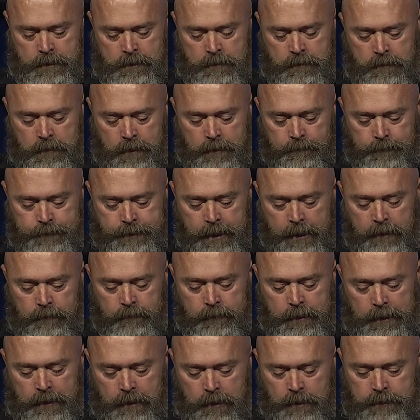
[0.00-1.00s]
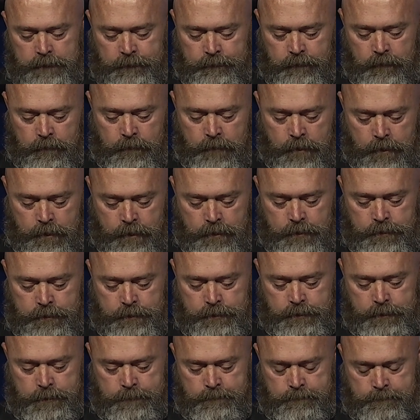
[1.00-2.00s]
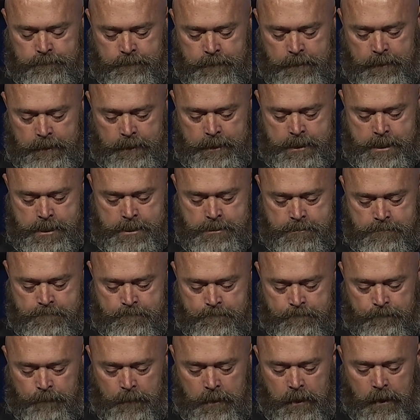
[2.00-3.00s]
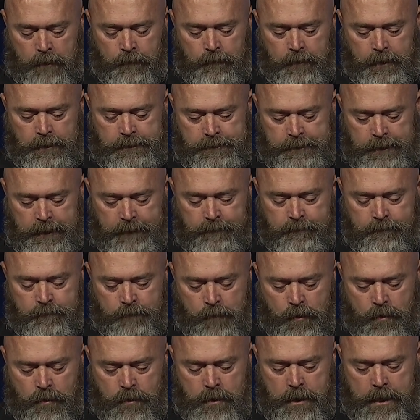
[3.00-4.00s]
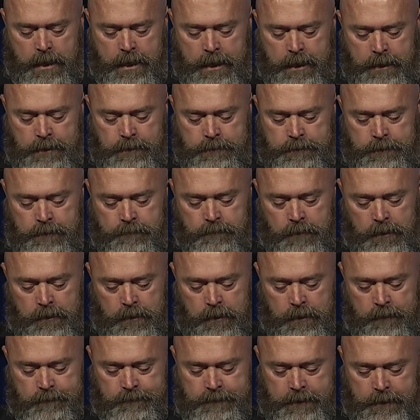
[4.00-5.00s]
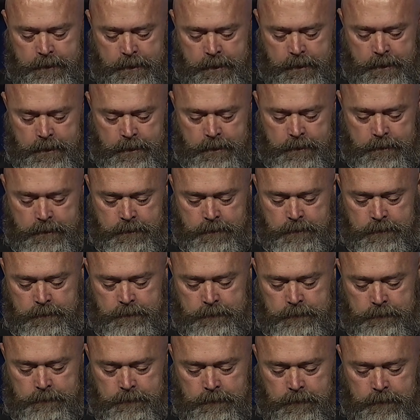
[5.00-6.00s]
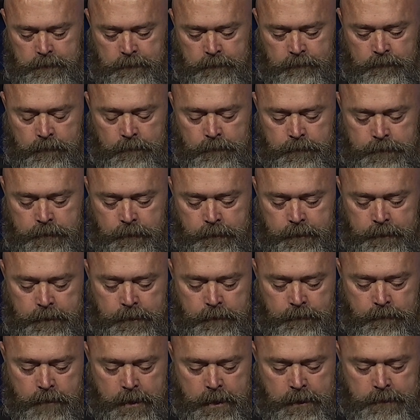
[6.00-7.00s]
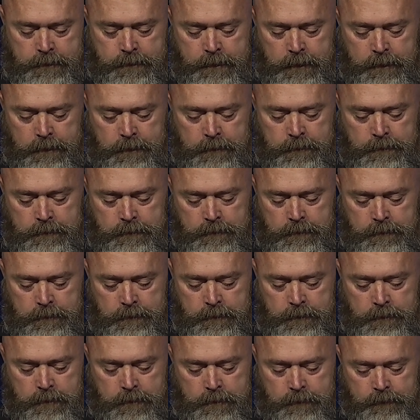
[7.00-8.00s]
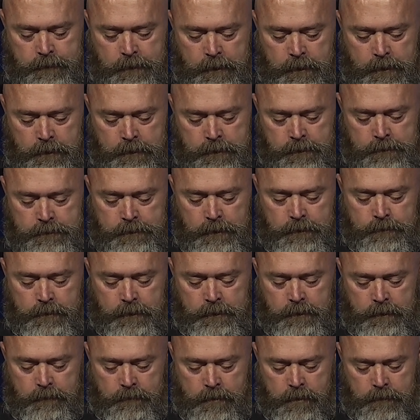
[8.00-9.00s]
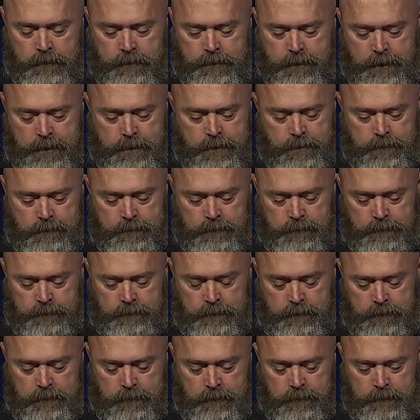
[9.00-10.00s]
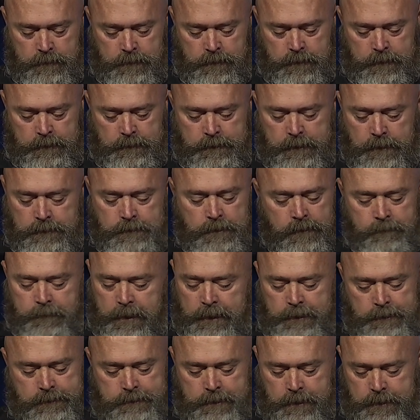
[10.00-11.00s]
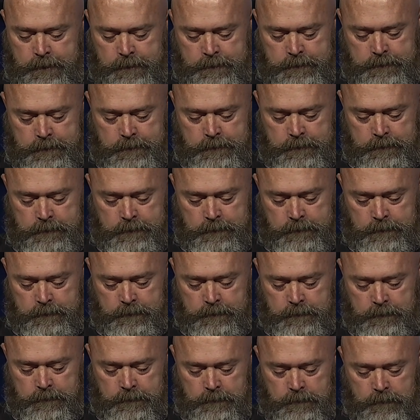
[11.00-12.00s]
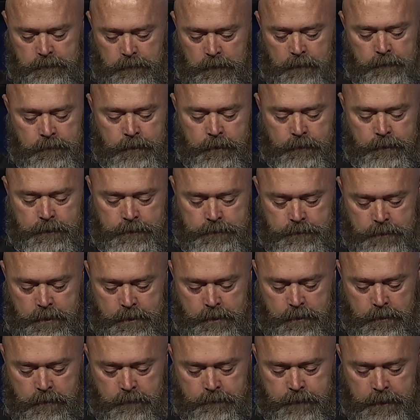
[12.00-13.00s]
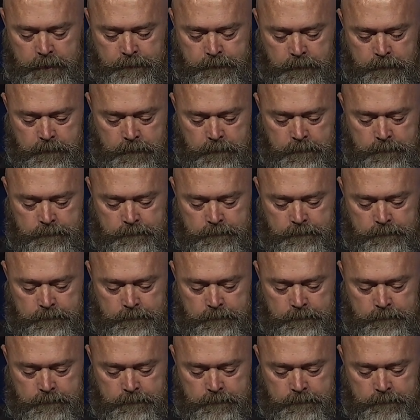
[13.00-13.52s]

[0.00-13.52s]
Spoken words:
I am genuinely lost for words. I receive more hate in my life today from doing the right thing than I used to doing the wrong thing. It doesn't make sense. All I'm doing is trying to help people.